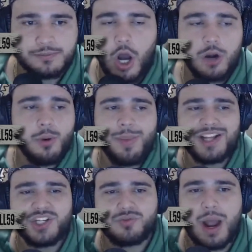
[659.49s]
Honorable
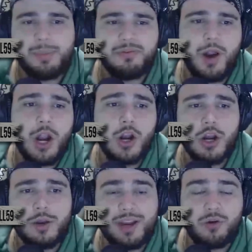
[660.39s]
mentions, rapid fire, are
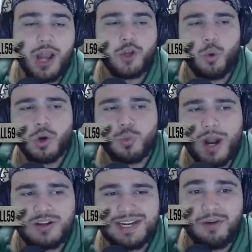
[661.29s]
going to be Greg Dortch,
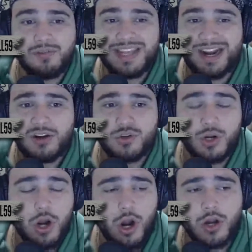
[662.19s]
wide receiver of the Arizona
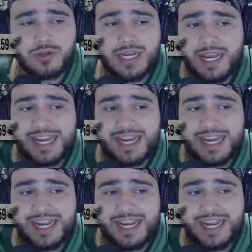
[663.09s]
Cardinals.